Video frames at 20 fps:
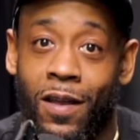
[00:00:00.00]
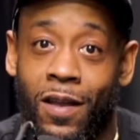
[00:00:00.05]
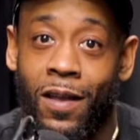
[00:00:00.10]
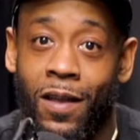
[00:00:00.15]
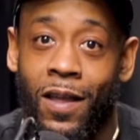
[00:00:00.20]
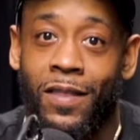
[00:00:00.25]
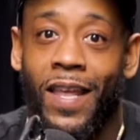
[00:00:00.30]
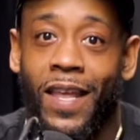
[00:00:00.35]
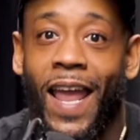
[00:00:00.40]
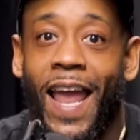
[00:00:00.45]
They
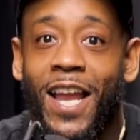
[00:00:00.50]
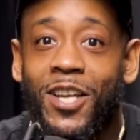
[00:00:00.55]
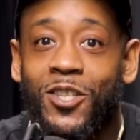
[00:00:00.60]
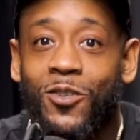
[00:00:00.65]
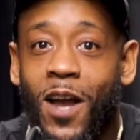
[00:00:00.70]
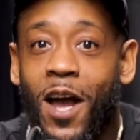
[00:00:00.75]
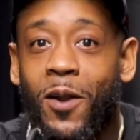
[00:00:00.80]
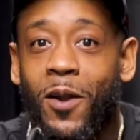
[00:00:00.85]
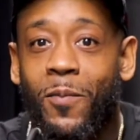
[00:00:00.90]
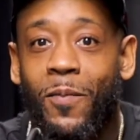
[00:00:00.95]
ain't trying
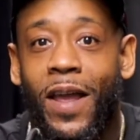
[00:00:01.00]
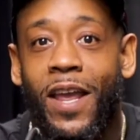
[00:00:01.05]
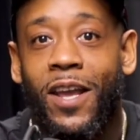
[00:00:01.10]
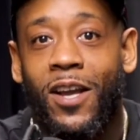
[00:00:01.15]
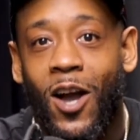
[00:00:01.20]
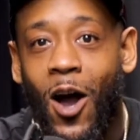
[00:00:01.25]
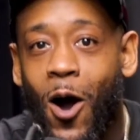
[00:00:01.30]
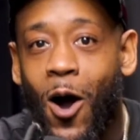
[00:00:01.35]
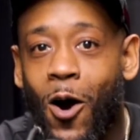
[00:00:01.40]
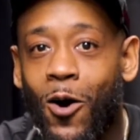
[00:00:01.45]
to make
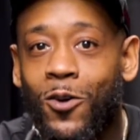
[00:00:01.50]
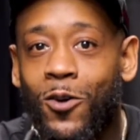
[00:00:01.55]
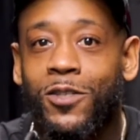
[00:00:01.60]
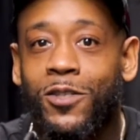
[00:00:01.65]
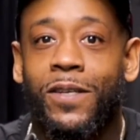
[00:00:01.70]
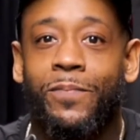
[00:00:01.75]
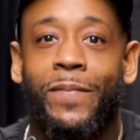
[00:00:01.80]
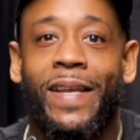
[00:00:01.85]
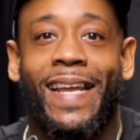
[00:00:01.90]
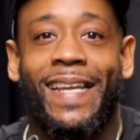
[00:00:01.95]
calls and
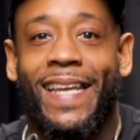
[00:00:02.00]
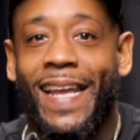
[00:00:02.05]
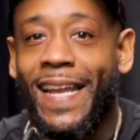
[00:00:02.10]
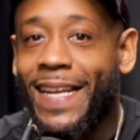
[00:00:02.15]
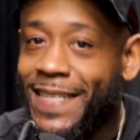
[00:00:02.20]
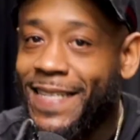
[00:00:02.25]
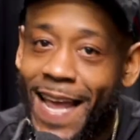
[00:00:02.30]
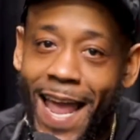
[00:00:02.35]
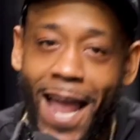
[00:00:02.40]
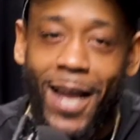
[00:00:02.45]
get
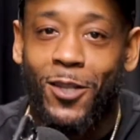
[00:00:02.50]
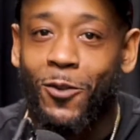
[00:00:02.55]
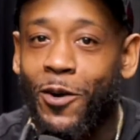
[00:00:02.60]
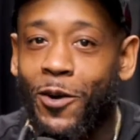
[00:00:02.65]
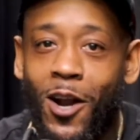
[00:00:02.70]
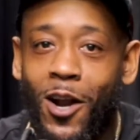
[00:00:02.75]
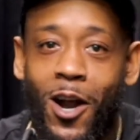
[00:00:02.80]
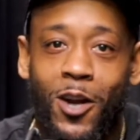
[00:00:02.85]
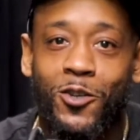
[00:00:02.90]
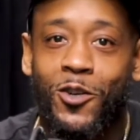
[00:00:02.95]
Dak
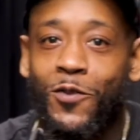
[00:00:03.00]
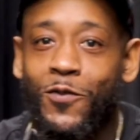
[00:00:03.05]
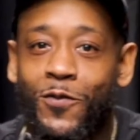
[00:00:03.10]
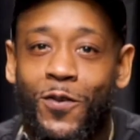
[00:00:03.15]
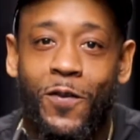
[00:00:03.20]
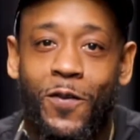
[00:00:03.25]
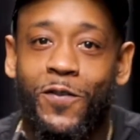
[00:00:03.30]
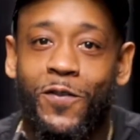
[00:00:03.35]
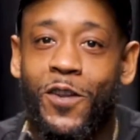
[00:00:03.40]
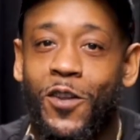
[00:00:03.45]
350
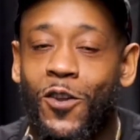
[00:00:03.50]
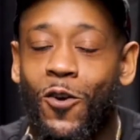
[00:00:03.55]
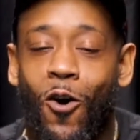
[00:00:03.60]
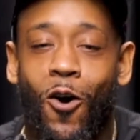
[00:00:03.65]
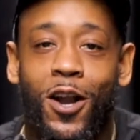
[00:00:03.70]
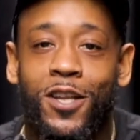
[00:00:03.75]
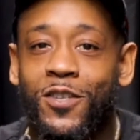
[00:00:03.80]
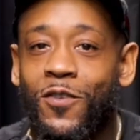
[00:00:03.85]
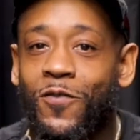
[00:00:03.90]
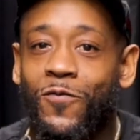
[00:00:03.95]
yards
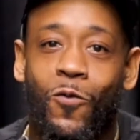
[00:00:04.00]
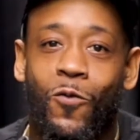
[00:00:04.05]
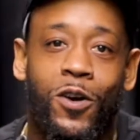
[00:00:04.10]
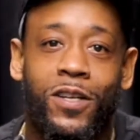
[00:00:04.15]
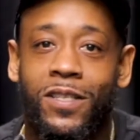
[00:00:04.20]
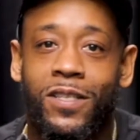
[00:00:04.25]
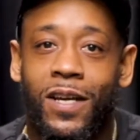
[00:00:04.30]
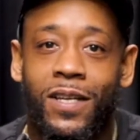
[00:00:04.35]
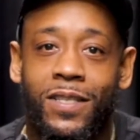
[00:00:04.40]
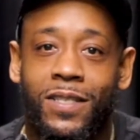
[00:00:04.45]
and 4
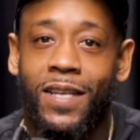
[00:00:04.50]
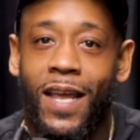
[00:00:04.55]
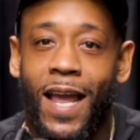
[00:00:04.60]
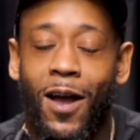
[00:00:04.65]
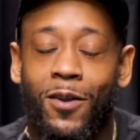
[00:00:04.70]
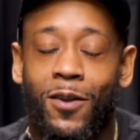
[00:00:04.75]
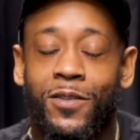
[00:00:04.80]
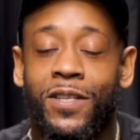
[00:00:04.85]
touchdowns.